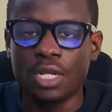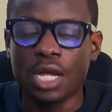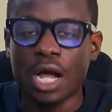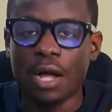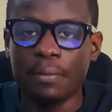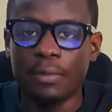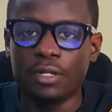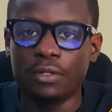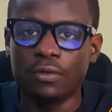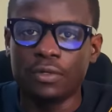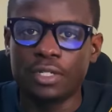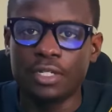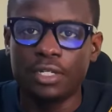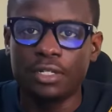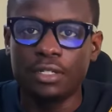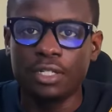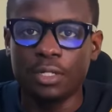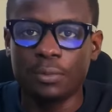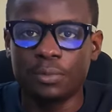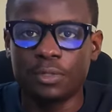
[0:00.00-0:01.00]
I'm El
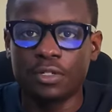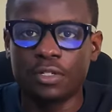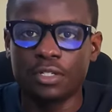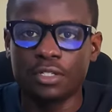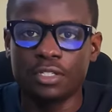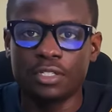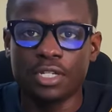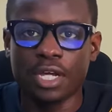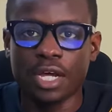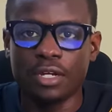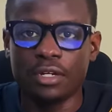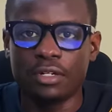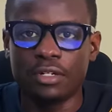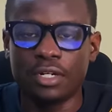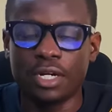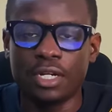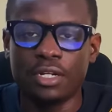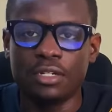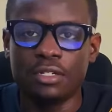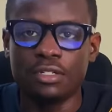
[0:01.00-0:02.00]
Wakil, a product designer,
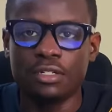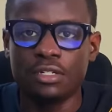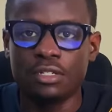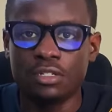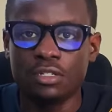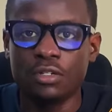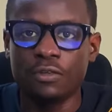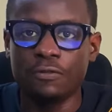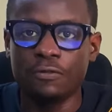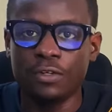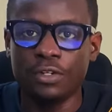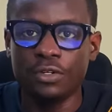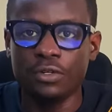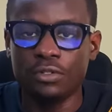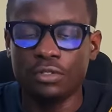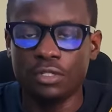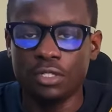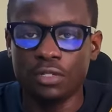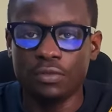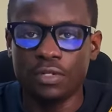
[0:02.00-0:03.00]
and in this
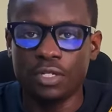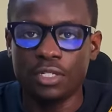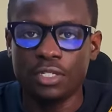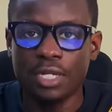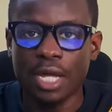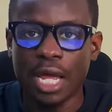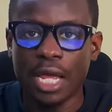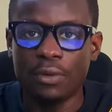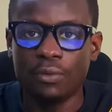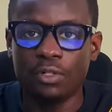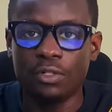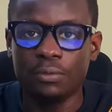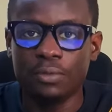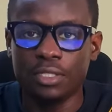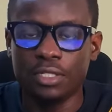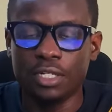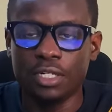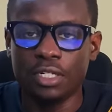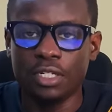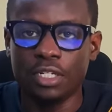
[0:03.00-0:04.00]
video series, I will be
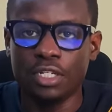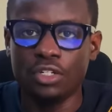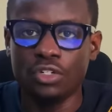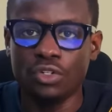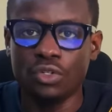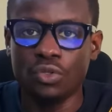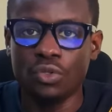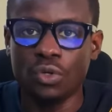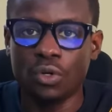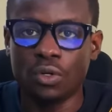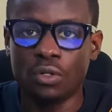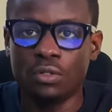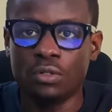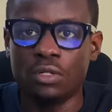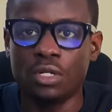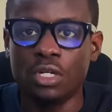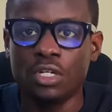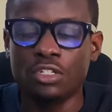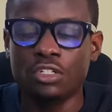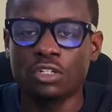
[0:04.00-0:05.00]
taking you
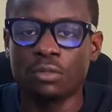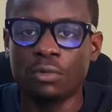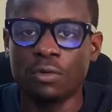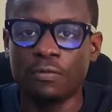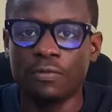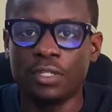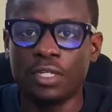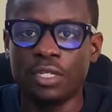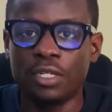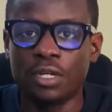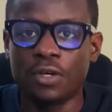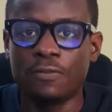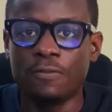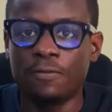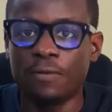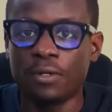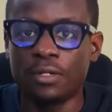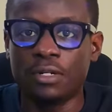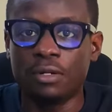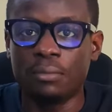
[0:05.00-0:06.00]
on some of the
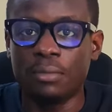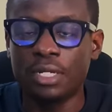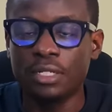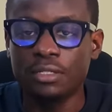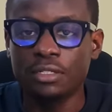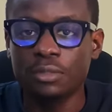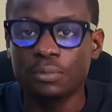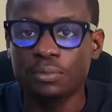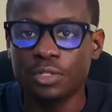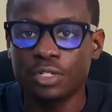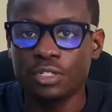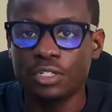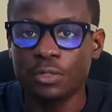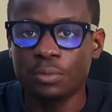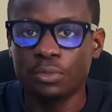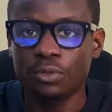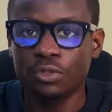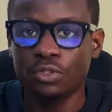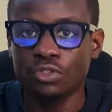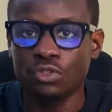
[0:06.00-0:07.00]
fundamental
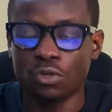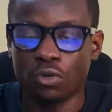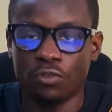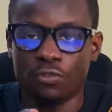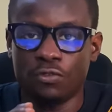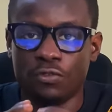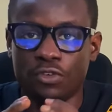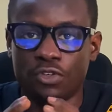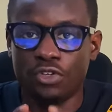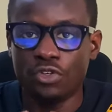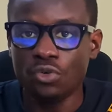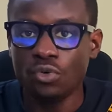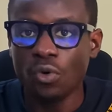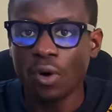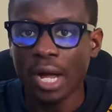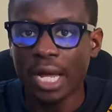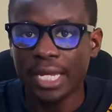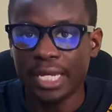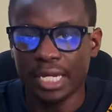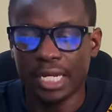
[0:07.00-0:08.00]
principles of
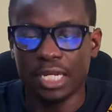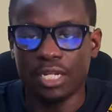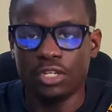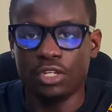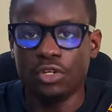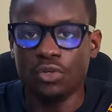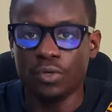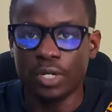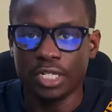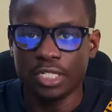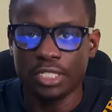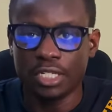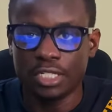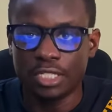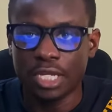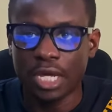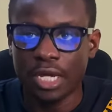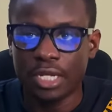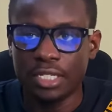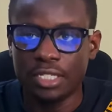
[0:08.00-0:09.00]
UI and UX
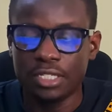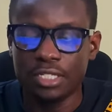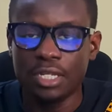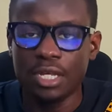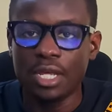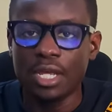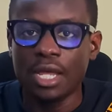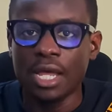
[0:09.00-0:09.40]
designs,